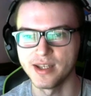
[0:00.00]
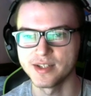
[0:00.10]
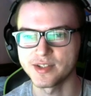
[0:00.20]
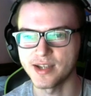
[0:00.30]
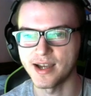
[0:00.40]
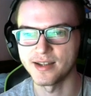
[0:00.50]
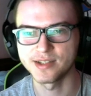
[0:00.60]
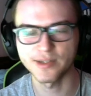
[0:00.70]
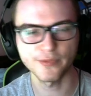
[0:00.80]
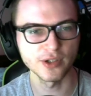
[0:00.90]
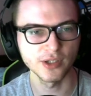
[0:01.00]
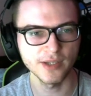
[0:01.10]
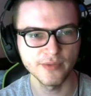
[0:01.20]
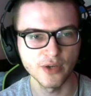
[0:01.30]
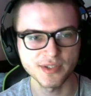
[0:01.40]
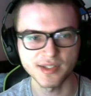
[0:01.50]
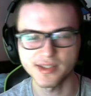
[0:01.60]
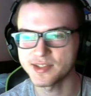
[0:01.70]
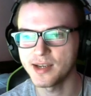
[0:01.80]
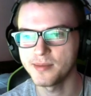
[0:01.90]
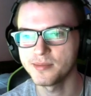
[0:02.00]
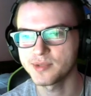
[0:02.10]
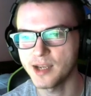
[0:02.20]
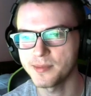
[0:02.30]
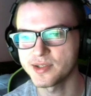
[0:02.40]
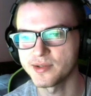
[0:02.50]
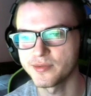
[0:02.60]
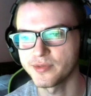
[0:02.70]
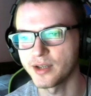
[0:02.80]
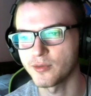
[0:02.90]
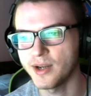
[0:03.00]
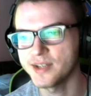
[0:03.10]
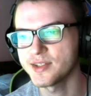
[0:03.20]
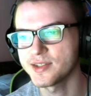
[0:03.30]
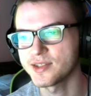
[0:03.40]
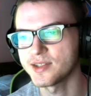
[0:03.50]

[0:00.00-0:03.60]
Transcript: So yeah, different. Even though it's like the same types of like races,